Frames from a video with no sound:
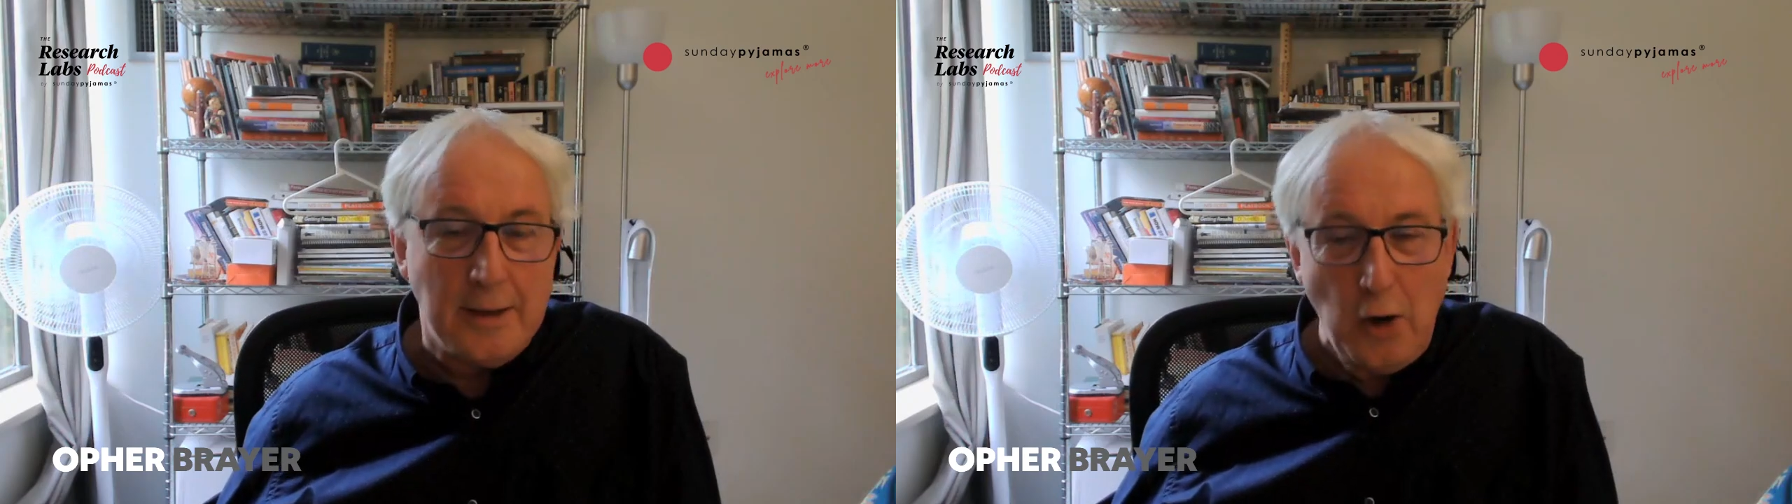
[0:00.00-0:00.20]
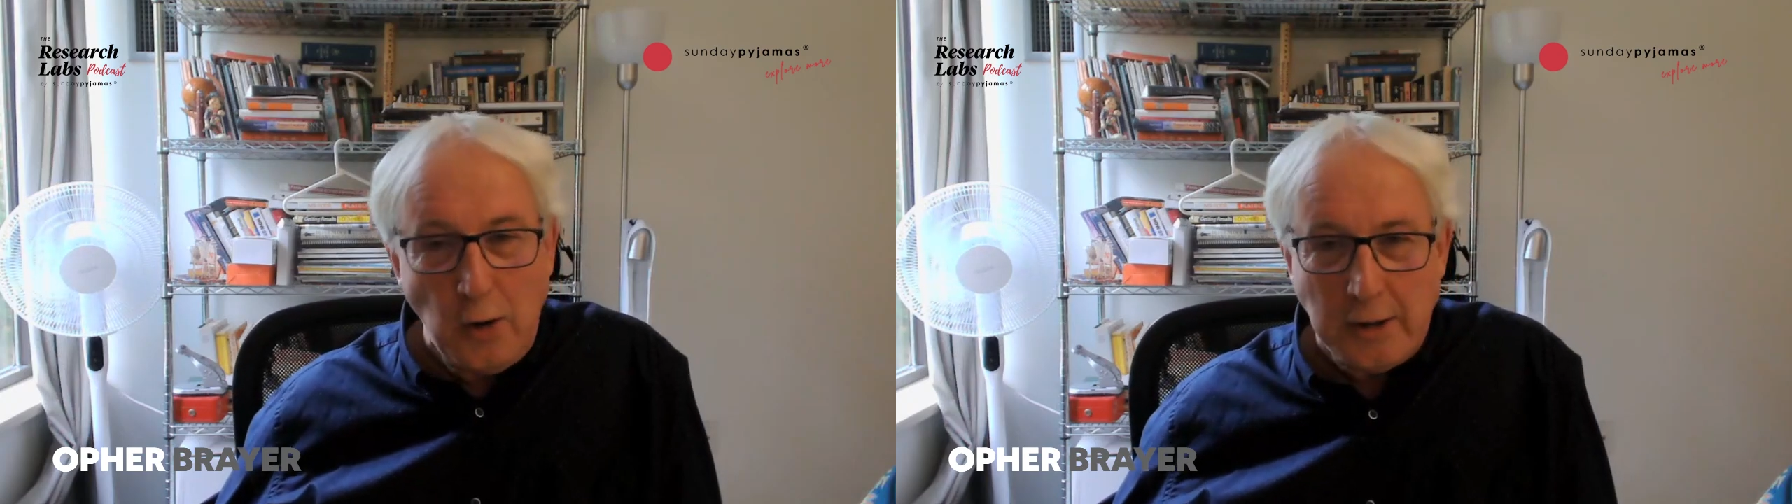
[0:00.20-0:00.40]

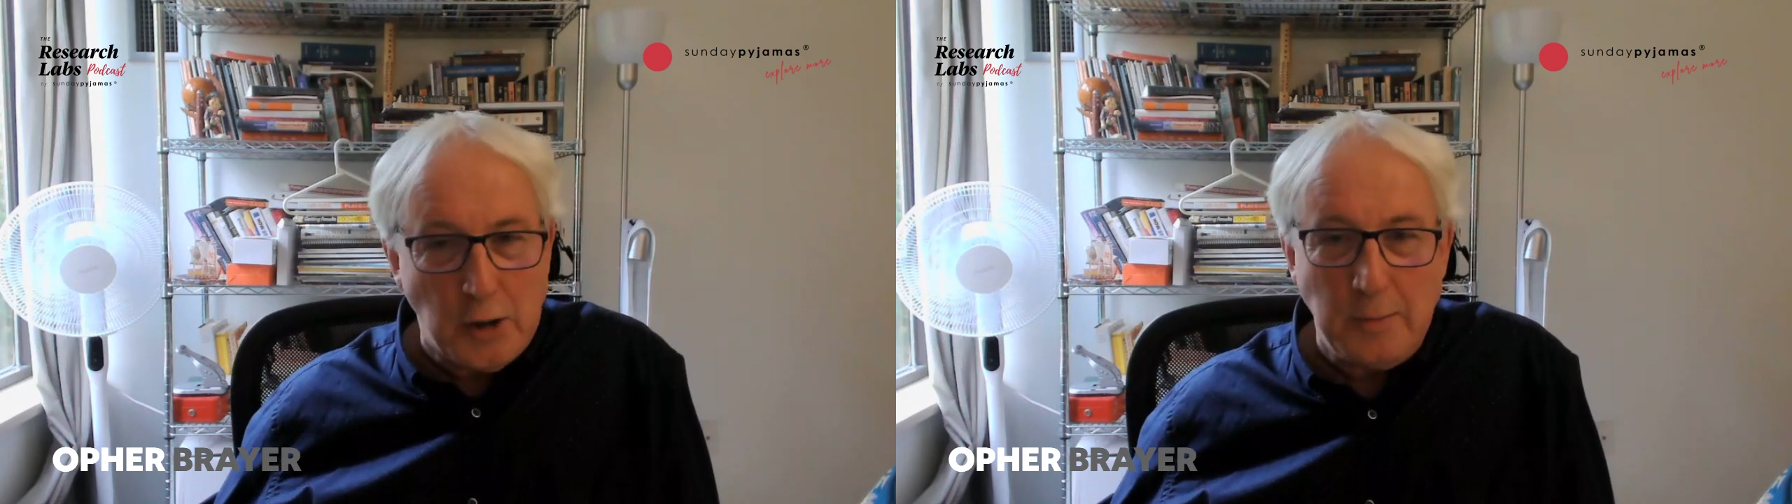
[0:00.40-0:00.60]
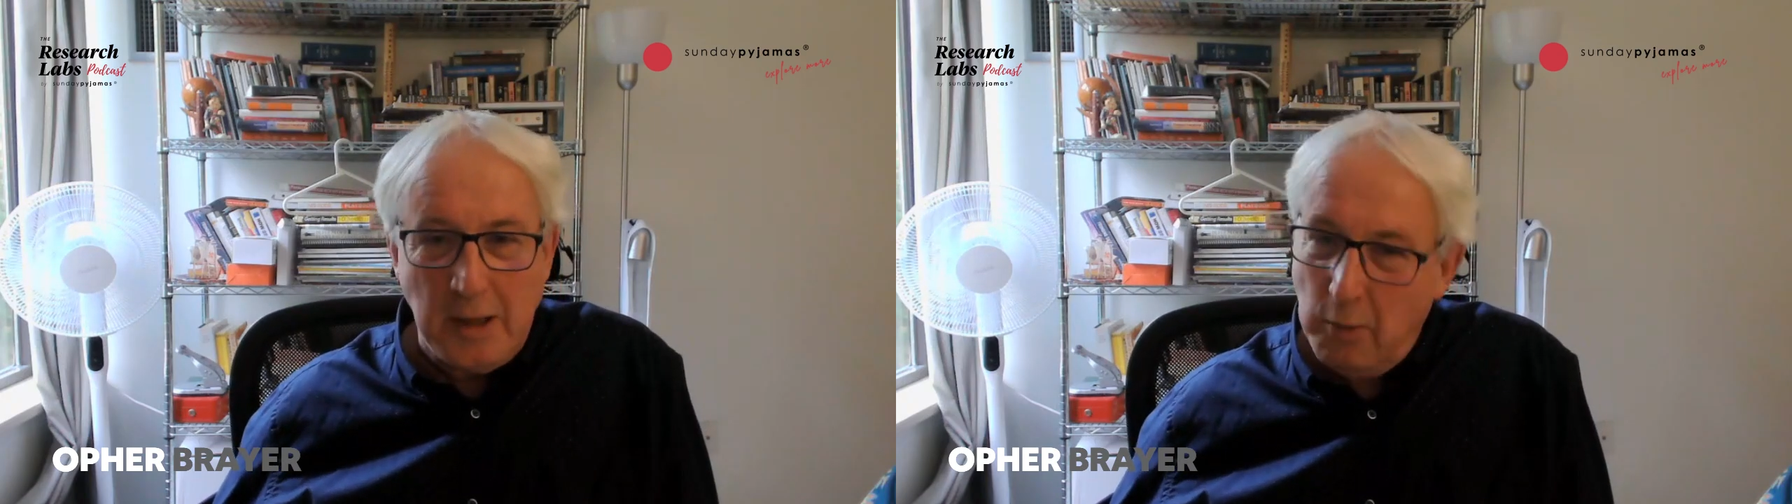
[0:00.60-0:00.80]
Long
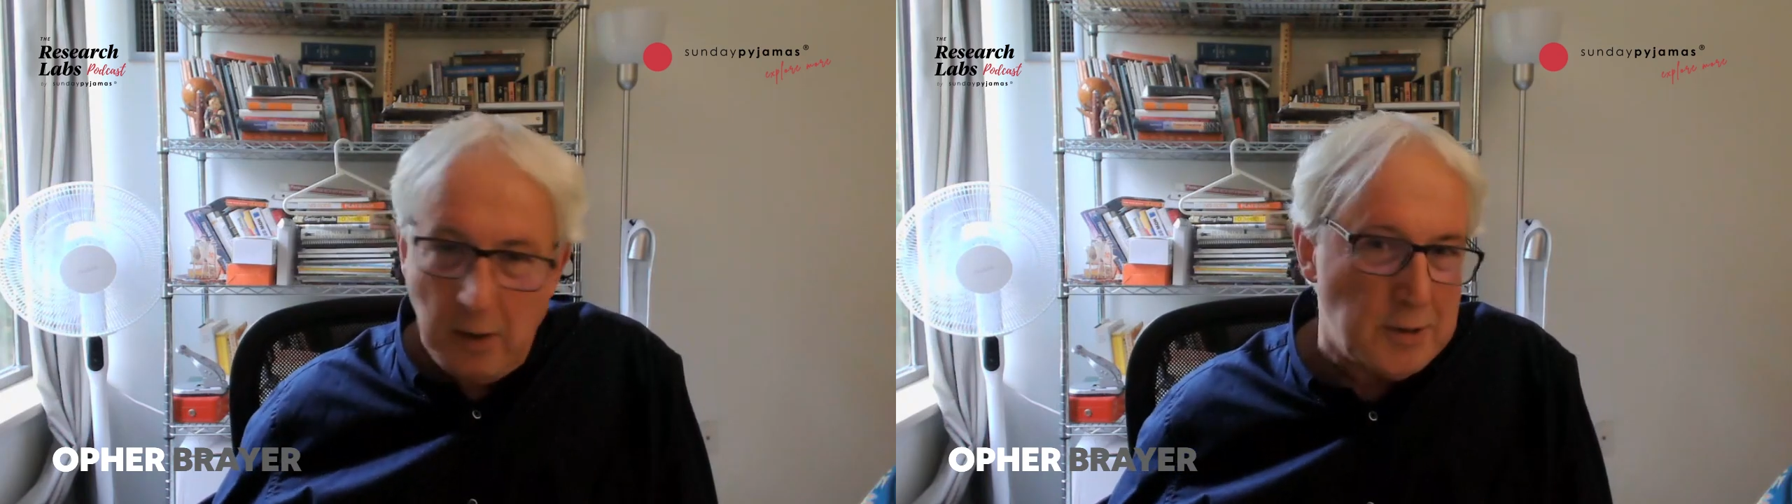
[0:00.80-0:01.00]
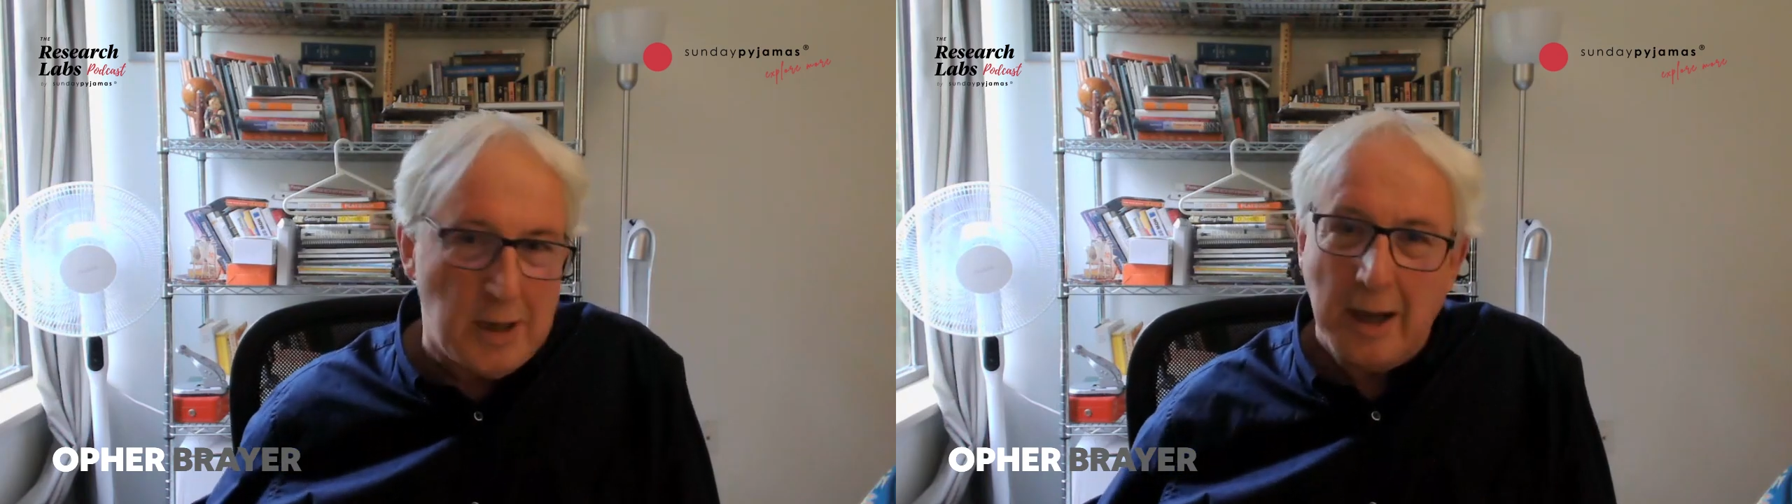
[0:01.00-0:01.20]
term, they will
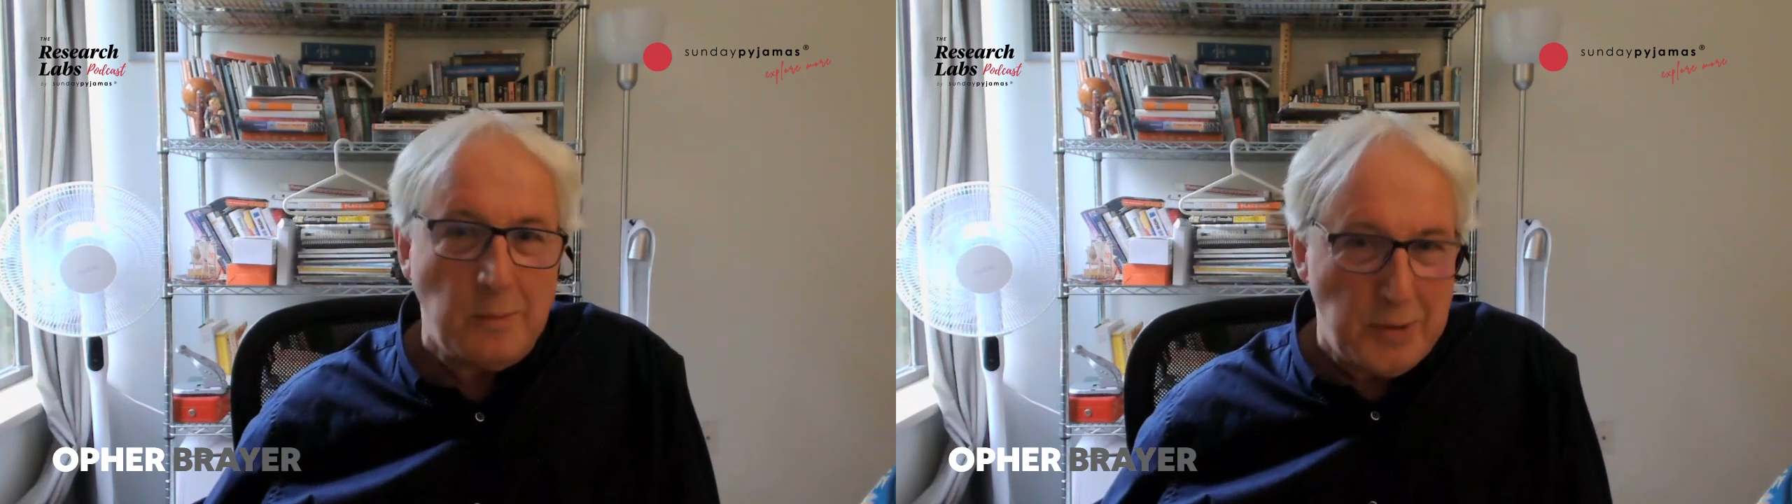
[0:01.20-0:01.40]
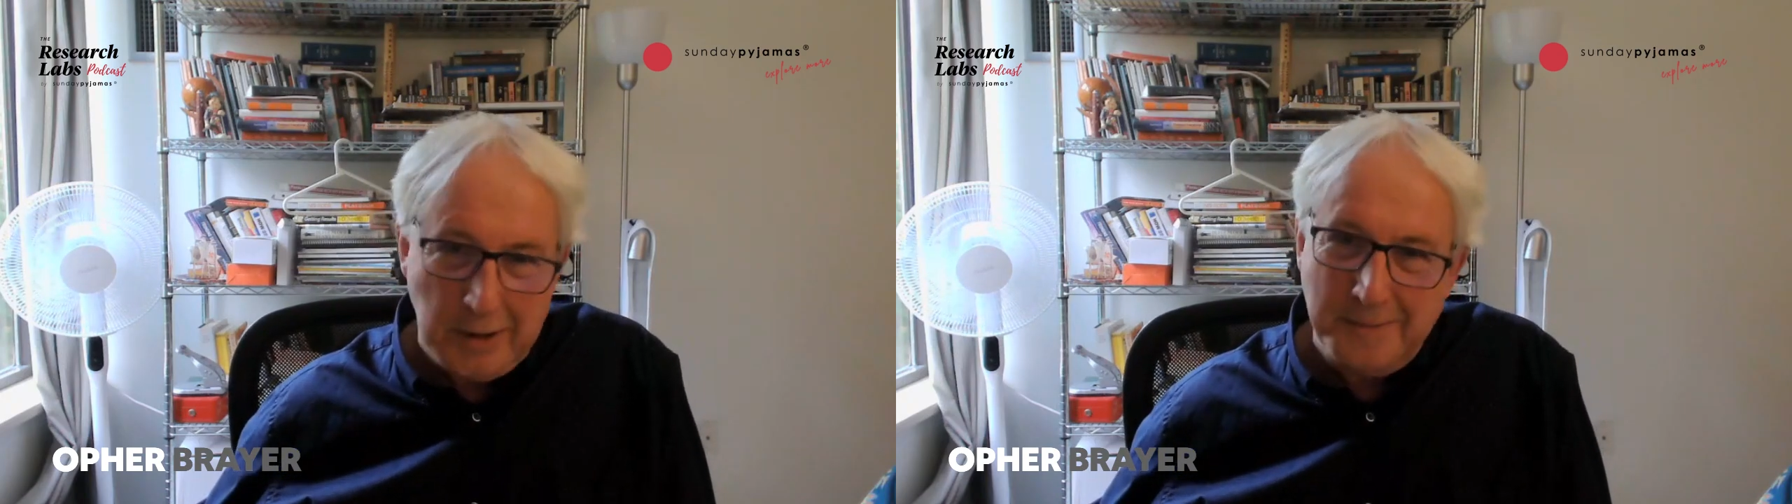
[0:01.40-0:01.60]
lose the
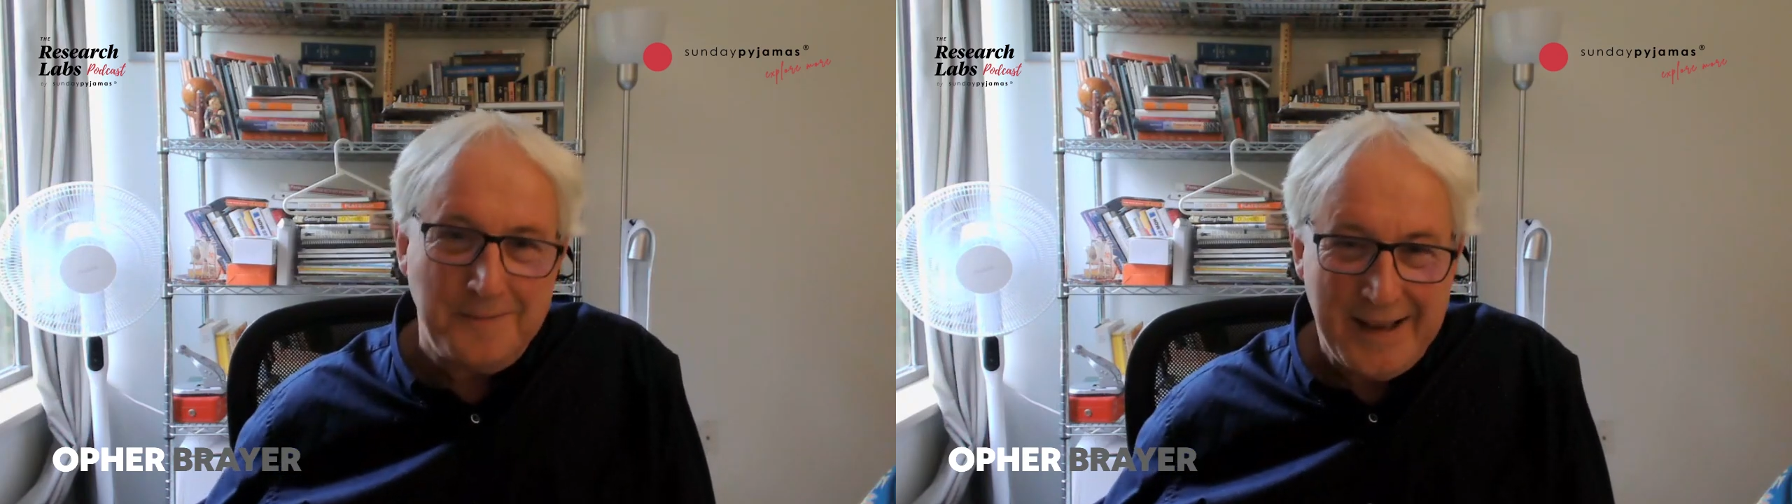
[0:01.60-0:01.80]
company,